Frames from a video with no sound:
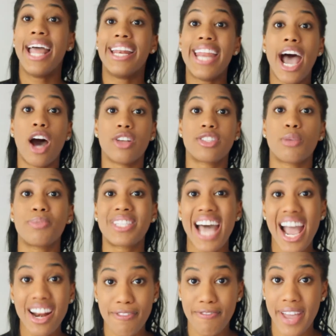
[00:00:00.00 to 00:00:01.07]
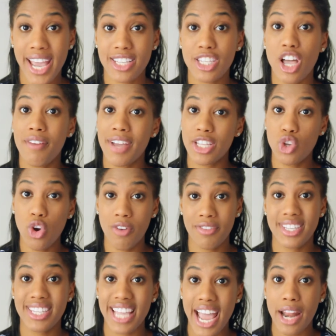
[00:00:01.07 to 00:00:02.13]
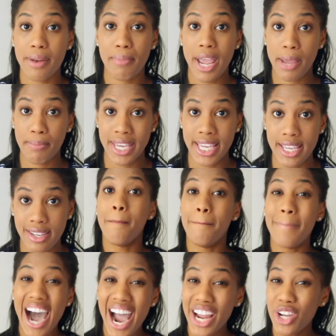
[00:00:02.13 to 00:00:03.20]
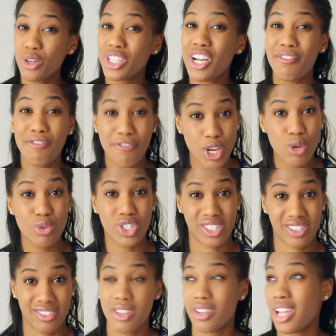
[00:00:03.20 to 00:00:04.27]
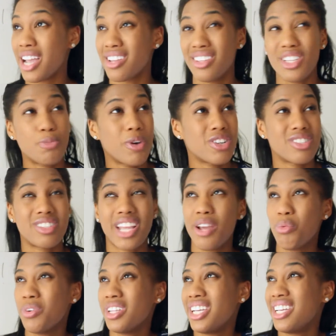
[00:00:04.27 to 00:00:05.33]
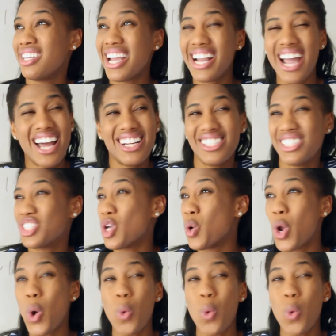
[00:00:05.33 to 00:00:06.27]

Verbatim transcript: Now, some side effects of atorvastatin may be mild confusion. So like this person, they really, they kind of just don't